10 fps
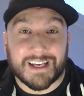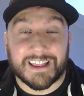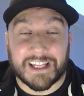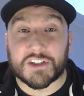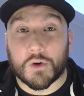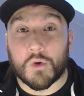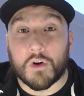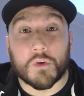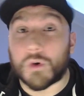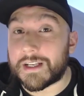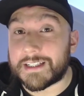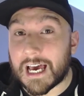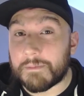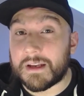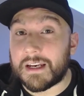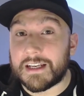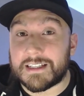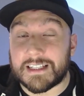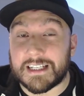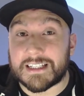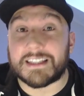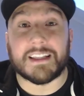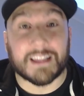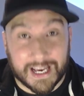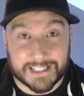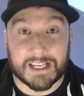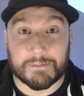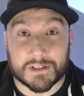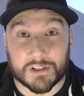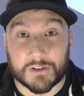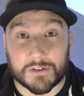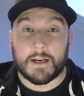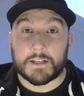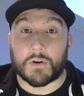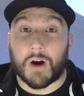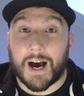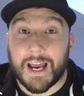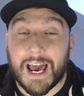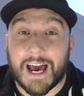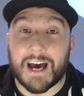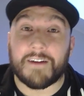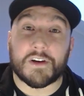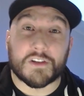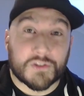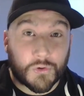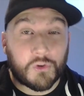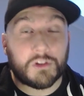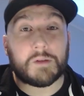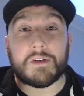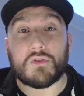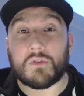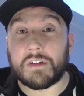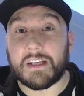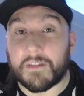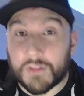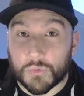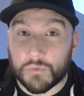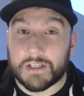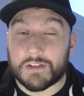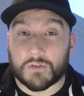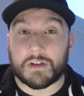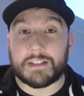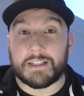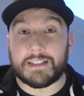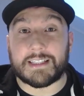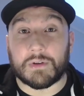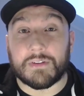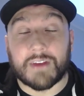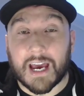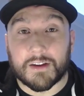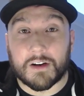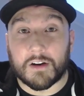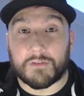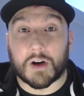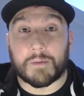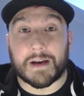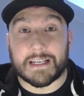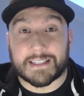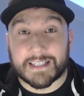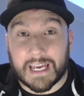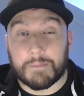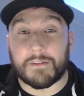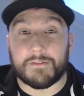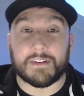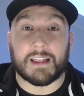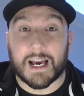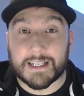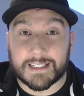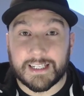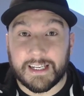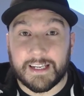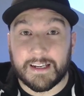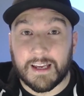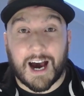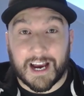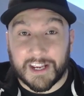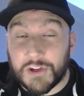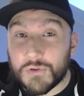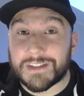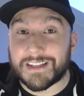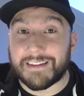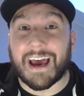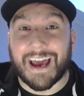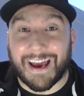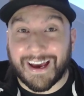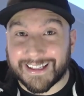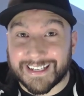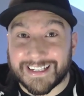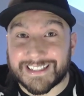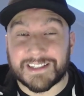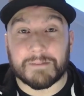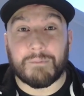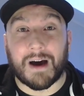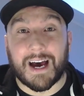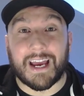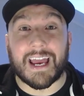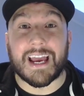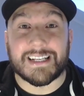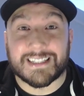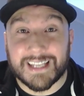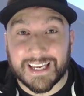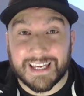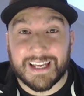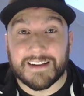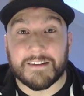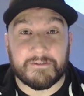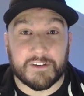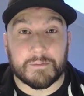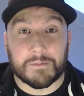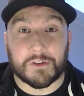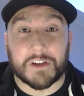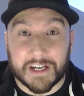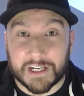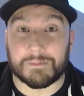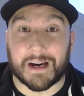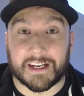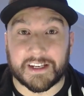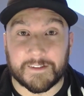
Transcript: let's go over what has happened since the last episode. So I have sold a majority of the resources that we've gathered from Escape Velocity. I used that Atlas to buy a second Thimble airbike.